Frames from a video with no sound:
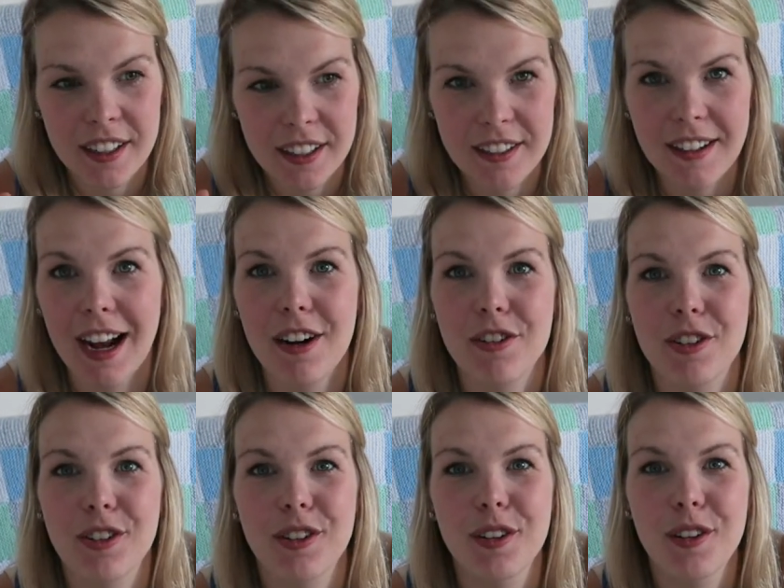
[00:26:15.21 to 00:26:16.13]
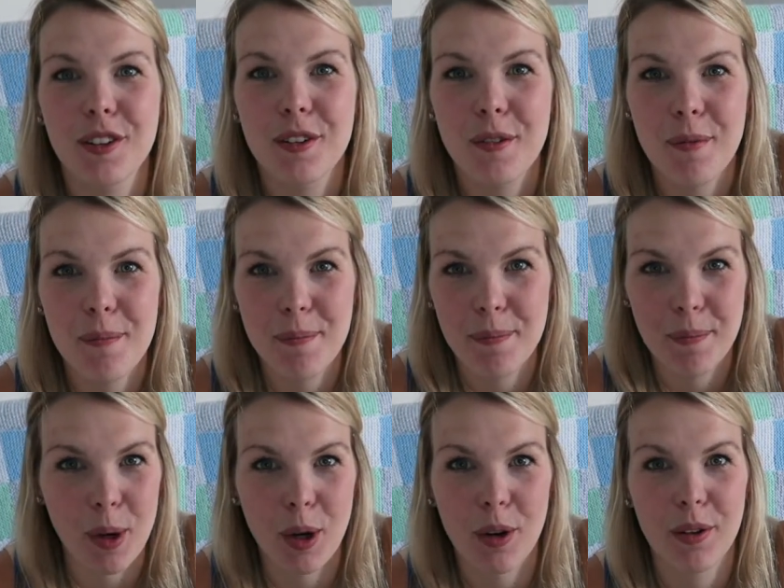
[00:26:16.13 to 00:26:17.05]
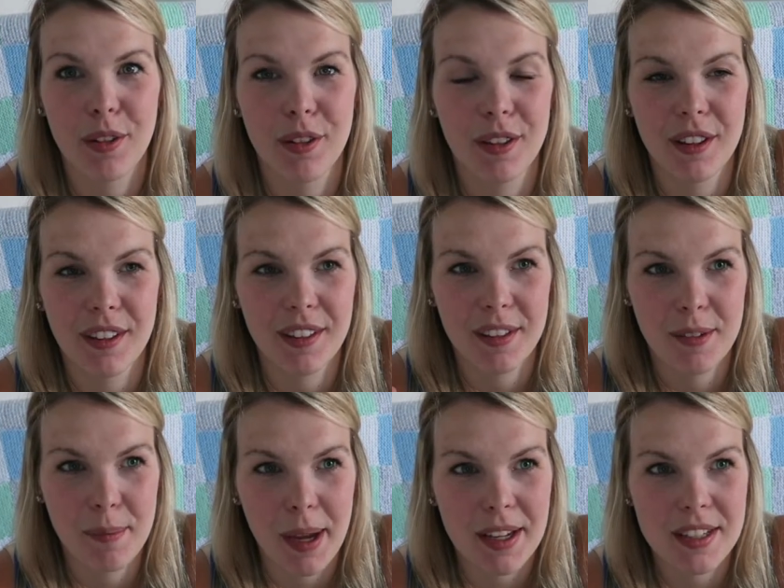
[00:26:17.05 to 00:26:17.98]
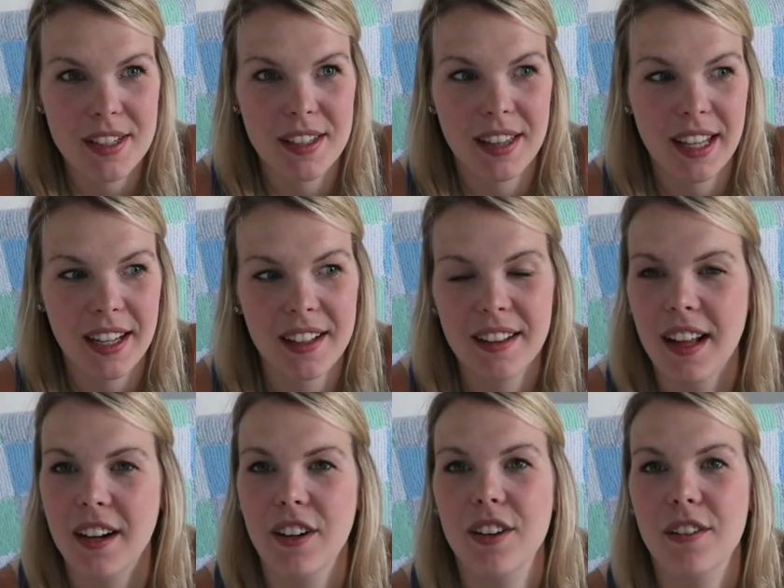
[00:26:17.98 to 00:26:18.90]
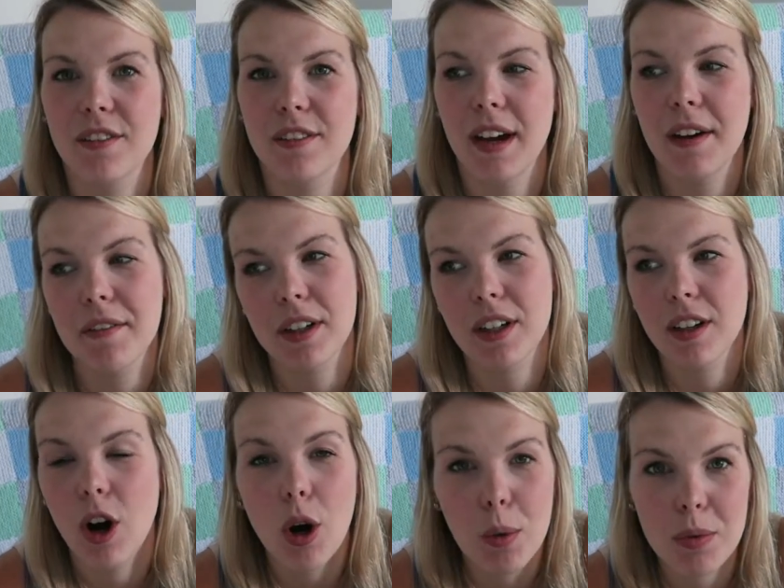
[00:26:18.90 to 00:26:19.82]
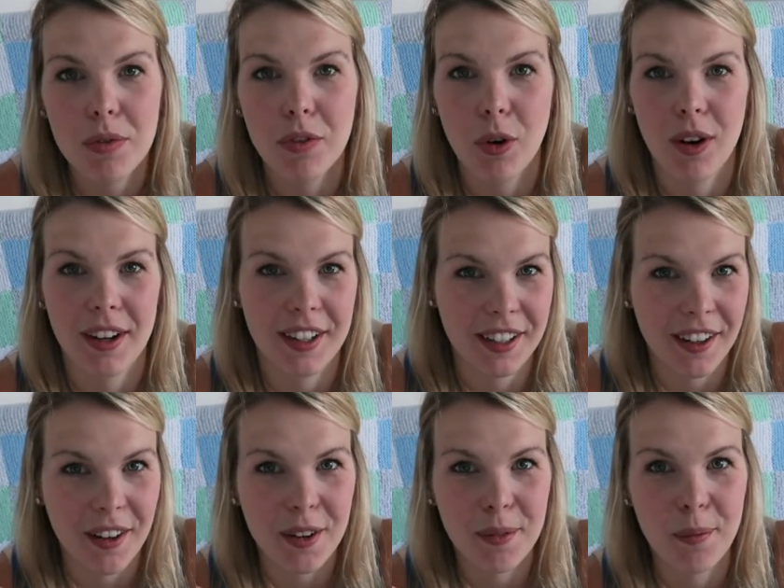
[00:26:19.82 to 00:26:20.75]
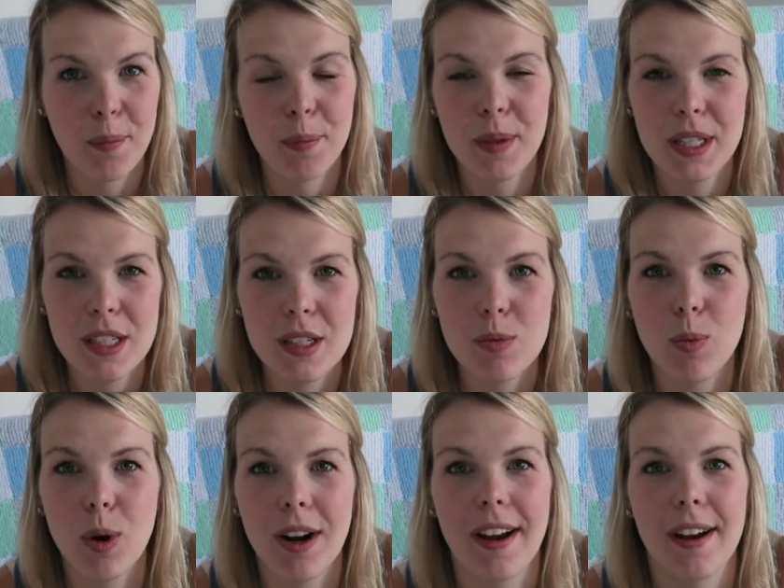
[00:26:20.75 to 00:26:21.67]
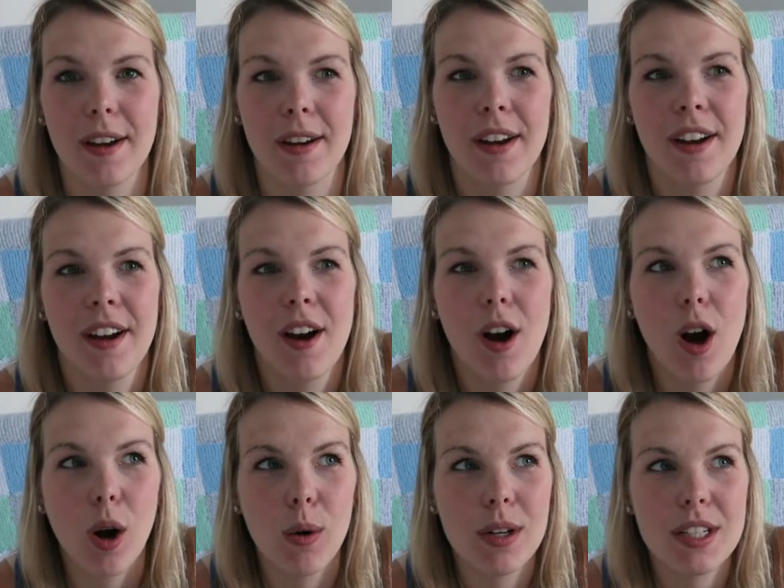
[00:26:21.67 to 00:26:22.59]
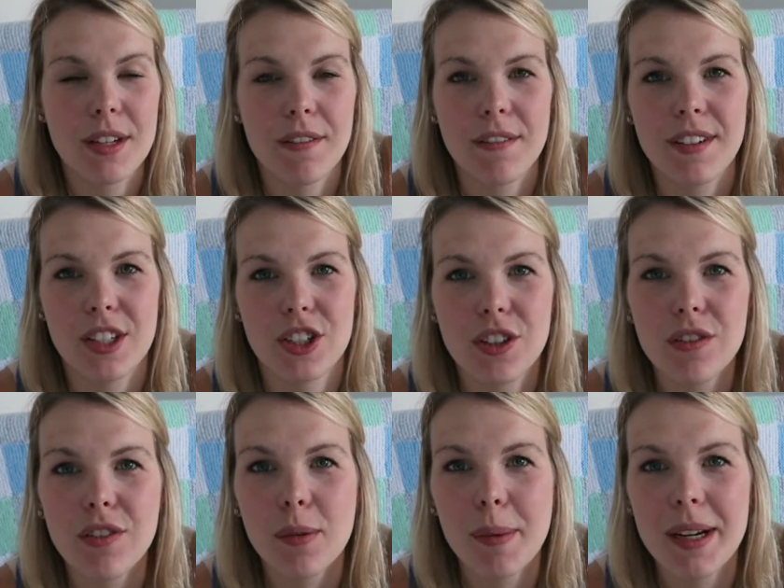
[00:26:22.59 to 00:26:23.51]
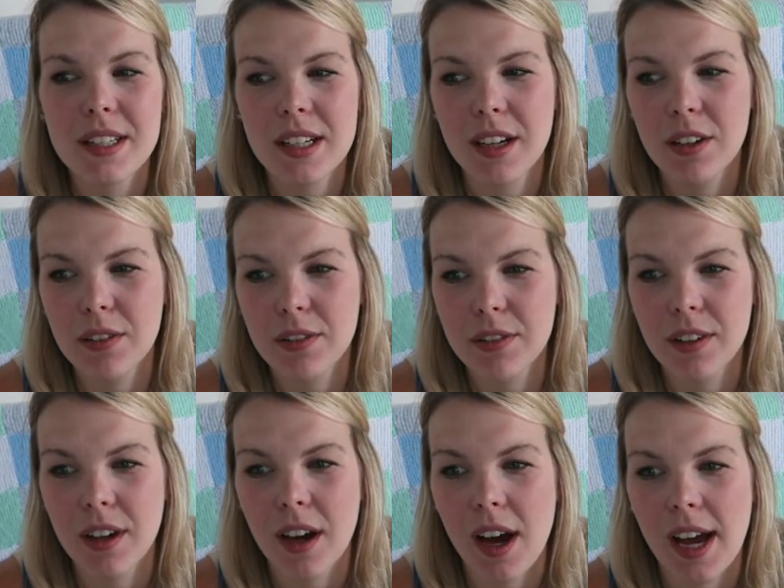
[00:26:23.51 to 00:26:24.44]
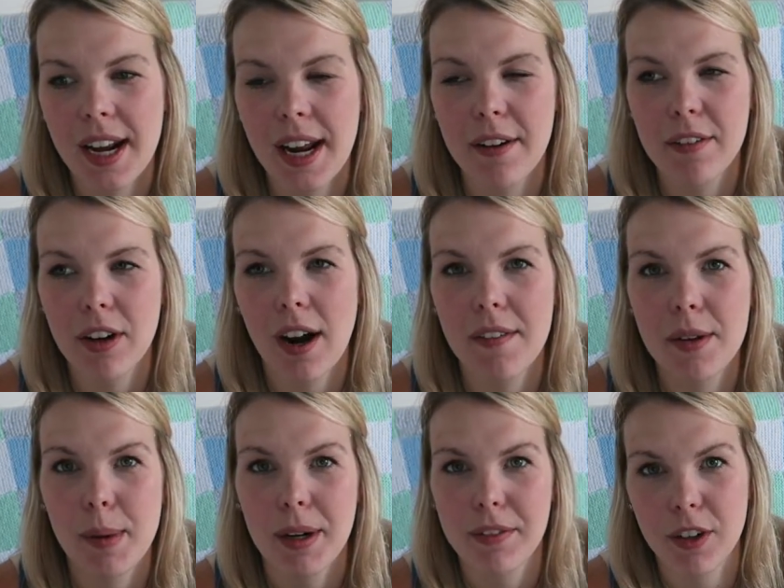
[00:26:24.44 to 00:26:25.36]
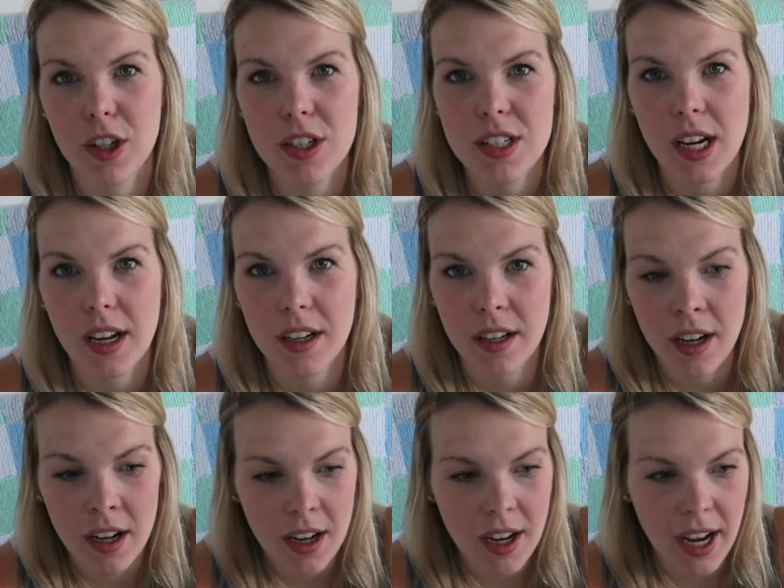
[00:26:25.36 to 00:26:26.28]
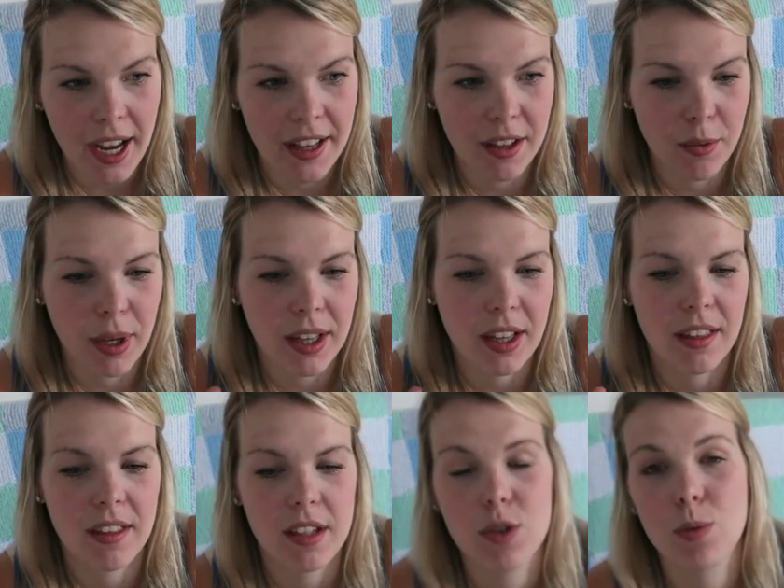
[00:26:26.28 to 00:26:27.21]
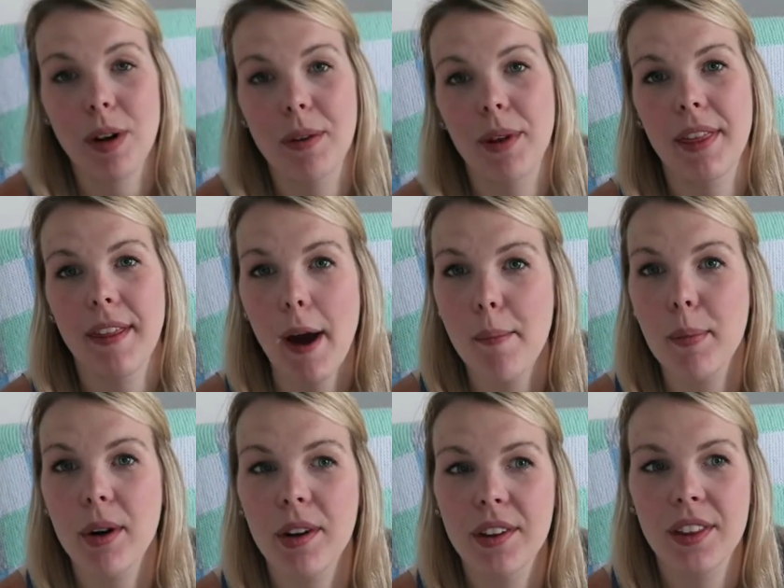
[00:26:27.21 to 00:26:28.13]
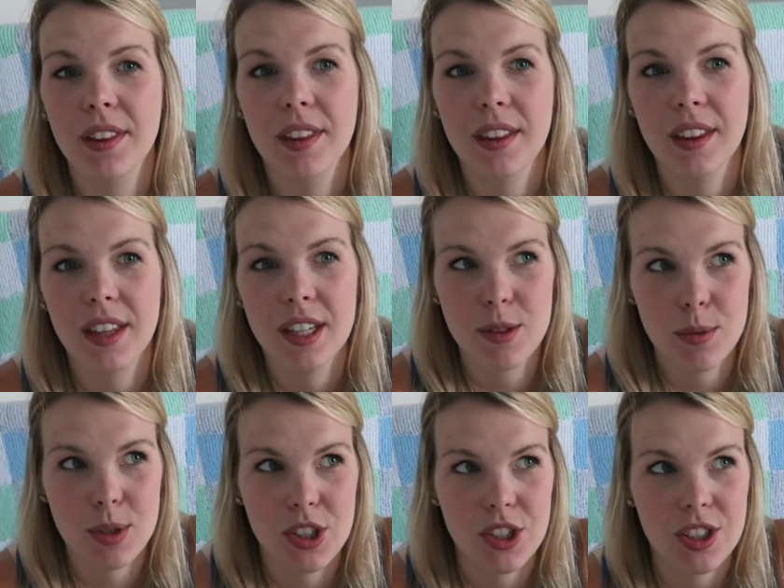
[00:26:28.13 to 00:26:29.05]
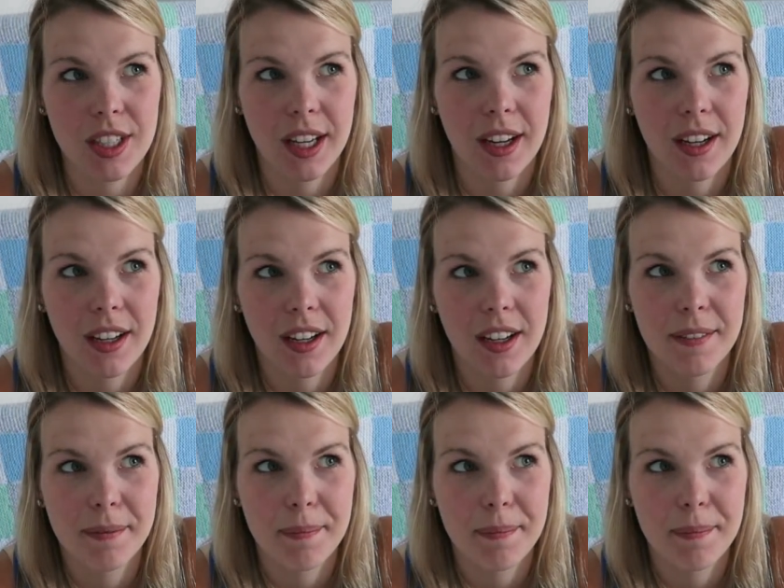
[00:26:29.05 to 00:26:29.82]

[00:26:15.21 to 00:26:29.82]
natural birth, the best thing that I could have ever hoped for. You know, this is what I always envisioned for myself. And after having my first son and the way that things went with that birth, this was just like